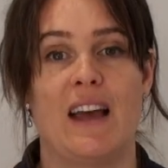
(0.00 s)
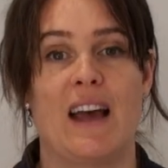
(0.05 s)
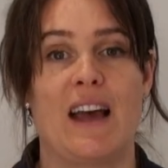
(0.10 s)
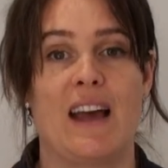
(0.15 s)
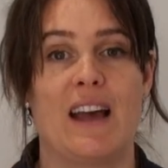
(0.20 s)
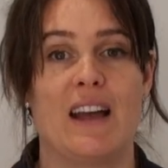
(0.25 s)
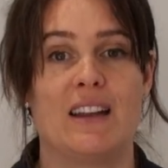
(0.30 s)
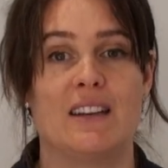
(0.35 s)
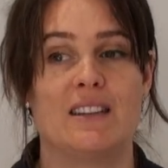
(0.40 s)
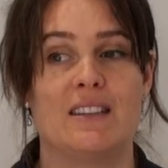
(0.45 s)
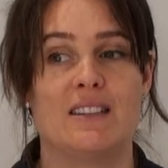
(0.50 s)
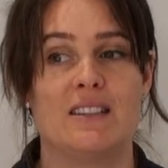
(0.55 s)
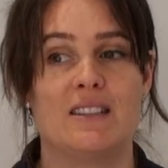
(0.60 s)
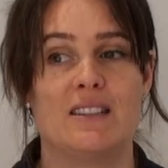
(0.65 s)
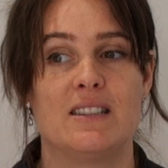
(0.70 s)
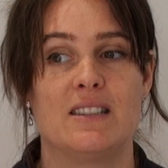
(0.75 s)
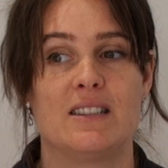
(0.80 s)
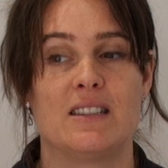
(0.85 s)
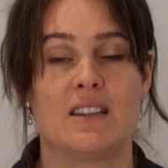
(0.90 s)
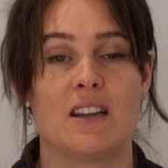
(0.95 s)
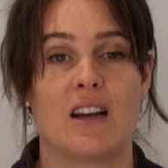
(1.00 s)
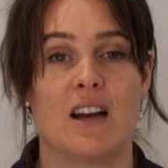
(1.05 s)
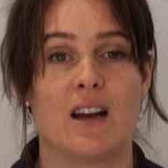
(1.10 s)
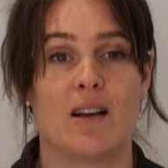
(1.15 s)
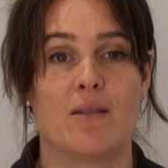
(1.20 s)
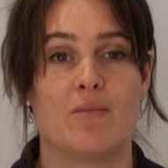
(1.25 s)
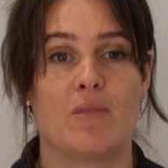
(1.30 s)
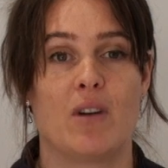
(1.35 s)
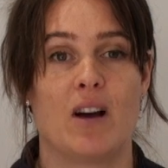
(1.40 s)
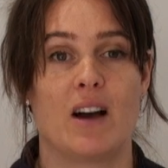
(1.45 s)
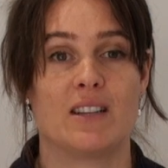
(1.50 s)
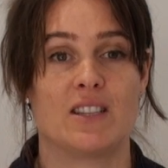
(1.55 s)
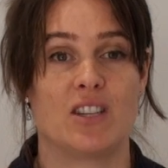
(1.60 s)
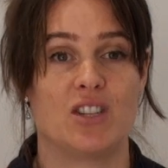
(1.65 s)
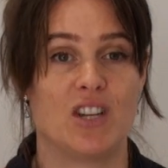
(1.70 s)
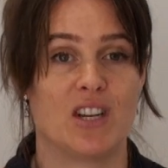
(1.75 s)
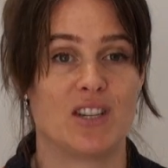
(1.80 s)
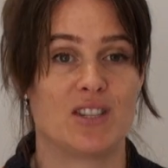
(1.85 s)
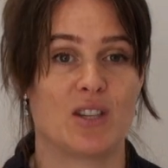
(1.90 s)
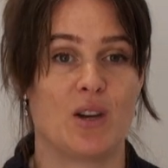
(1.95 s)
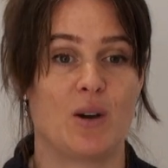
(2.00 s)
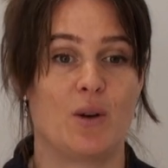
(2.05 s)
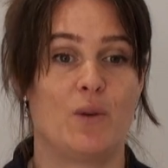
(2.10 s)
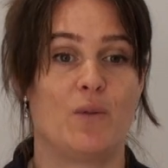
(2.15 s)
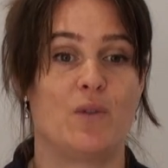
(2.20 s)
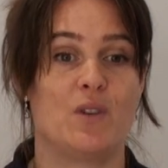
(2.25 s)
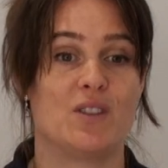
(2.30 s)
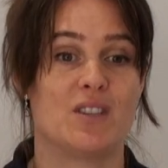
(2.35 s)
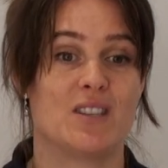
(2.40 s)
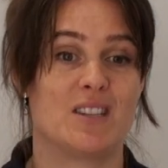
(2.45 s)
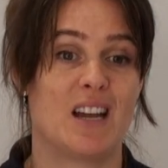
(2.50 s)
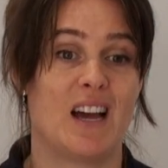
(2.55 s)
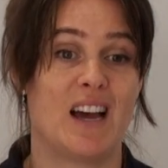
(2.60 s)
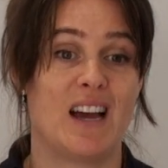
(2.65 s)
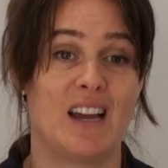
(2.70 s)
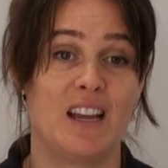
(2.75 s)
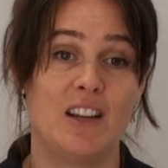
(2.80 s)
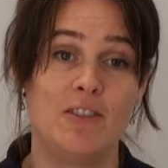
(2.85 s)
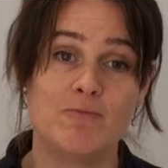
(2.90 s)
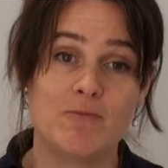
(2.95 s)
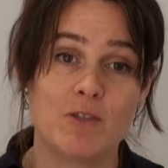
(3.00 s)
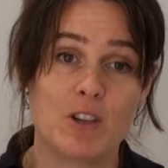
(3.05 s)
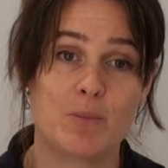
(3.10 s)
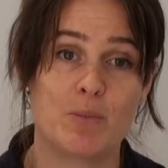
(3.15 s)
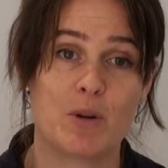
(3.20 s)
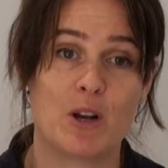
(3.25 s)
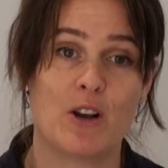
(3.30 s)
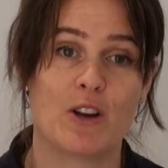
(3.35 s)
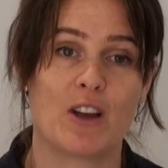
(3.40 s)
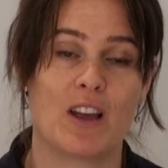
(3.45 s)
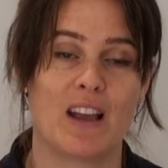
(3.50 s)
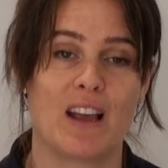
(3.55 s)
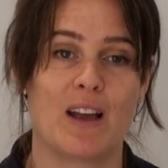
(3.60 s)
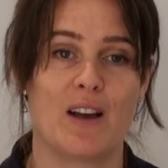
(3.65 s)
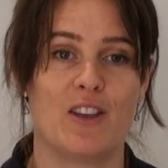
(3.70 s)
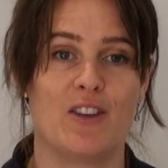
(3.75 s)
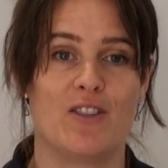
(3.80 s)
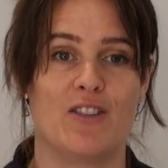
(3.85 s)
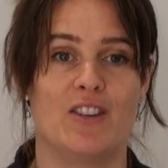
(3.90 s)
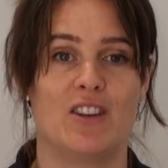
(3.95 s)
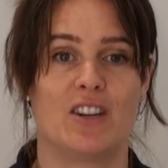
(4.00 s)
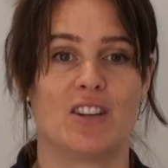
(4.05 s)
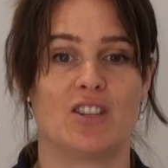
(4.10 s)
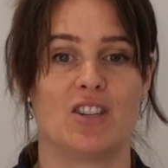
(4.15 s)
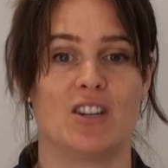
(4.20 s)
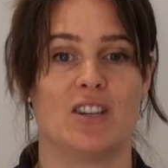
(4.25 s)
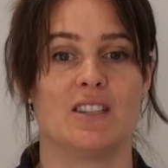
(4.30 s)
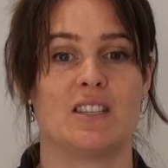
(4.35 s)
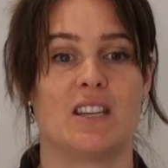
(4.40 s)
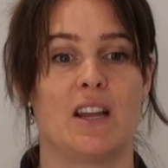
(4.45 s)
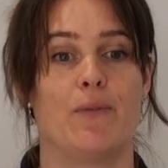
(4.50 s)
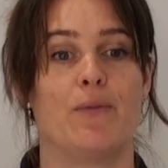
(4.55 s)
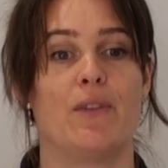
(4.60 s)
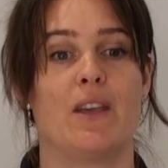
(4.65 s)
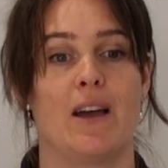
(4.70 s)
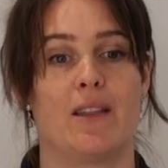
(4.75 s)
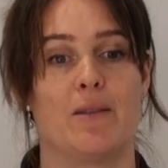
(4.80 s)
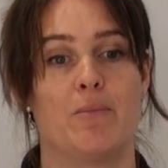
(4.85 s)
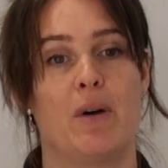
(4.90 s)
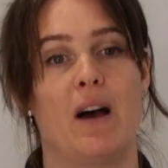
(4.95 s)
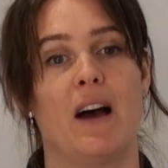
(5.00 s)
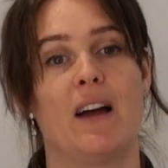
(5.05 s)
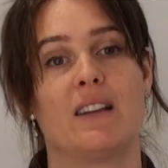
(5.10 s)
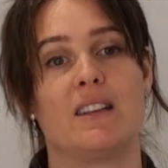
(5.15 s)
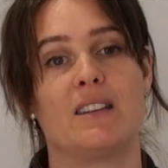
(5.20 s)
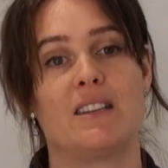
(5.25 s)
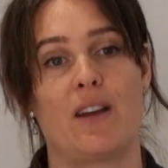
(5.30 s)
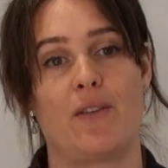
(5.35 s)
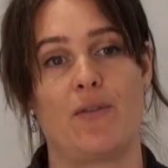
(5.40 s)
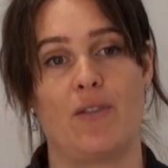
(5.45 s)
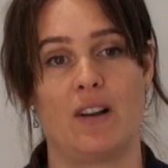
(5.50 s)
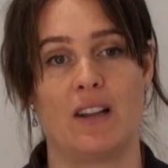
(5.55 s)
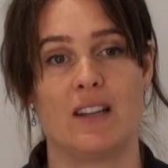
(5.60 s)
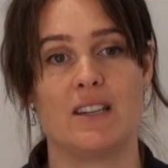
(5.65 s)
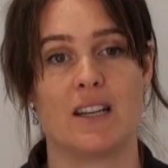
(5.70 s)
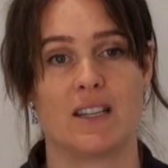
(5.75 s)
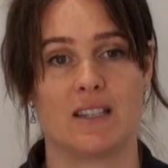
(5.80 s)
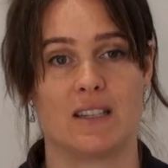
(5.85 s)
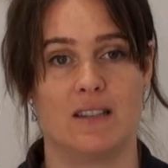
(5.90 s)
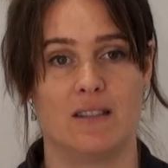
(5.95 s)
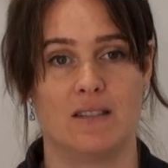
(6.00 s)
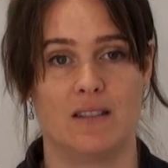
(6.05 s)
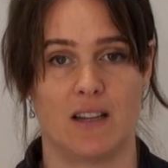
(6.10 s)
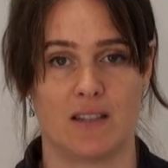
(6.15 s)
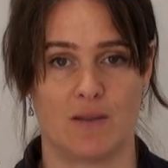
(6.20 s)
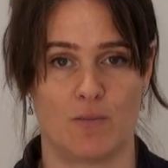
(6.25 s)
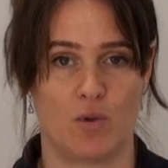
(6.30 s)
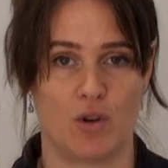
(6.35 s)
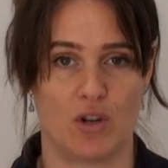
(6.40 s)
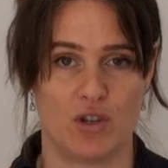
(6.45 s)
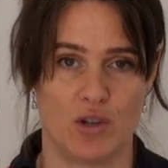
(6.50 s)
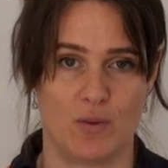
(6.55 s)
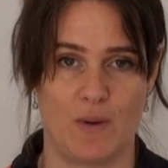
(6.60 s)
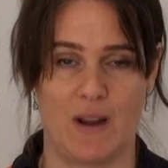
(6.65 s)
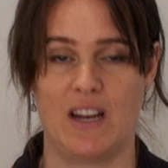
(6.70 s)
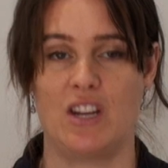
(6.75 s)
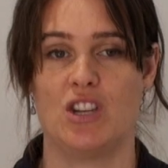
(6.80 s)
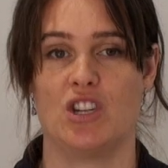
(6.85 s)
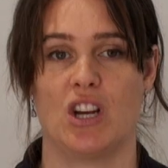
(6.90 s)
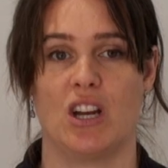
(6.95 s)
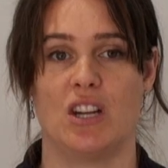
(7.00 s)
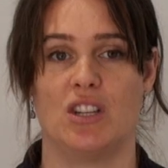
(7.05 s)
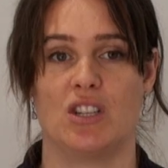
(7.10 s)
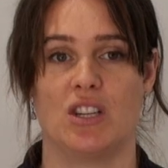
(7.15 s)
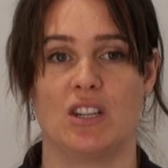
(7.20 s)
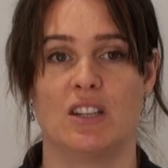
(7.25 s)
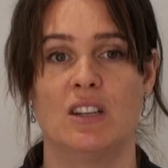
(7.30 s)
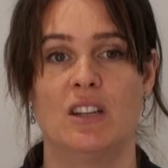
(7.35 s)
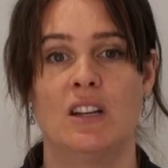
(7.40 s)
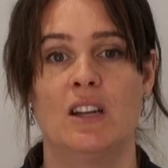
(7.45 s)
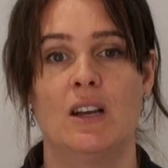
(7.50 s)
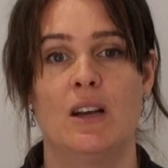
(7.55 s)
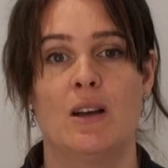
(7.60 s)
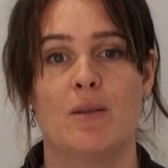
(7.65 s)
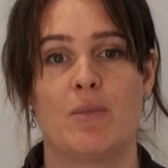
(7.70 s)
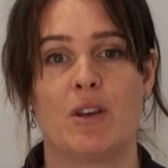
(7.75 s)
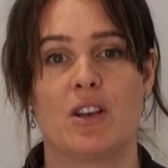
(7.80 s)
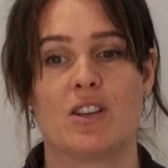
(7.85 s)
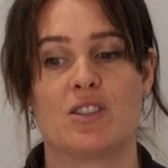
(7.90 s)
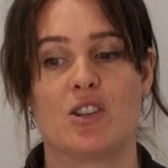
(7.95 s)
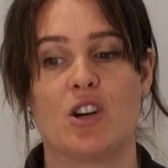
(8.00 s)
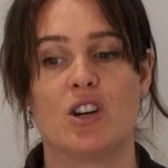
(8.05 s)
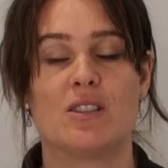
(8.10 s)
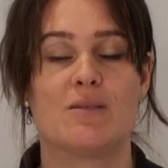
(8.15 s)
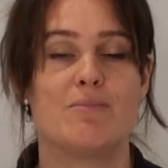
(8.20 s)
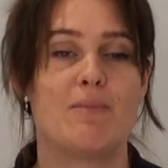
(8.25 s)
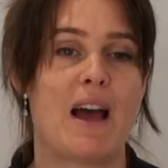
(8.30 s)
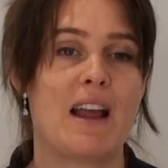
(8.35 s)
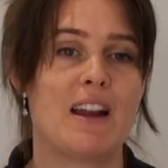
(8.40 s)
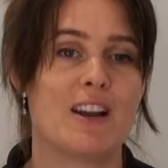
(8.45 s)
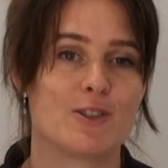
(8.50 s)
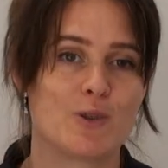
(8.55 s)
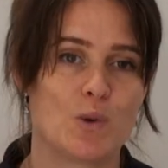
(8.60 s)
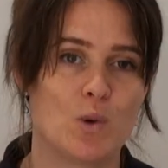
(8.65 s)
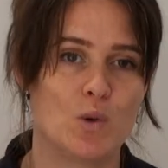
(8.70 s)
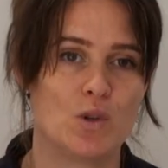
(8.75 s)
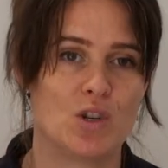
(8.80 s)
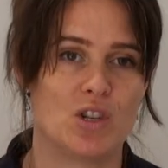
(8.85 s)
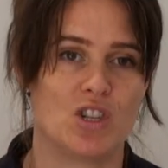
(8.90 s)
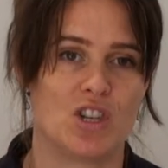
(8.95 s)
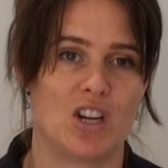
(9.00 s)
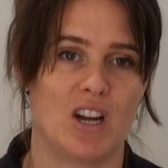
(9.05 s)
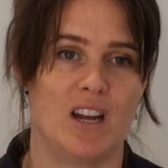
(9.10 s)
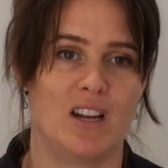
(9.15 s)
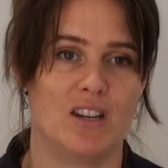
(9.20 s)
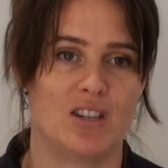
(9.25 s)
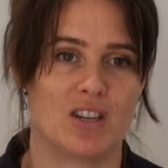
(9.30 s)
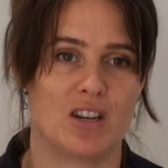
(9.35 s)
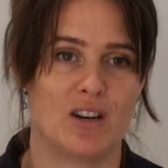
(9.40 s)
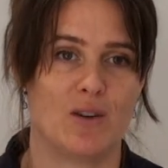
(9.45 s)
And I suggest, though, if you stay, you'd be looking at your addictions if the other party definitely doesn't want to do any changing, because God's made us all to change.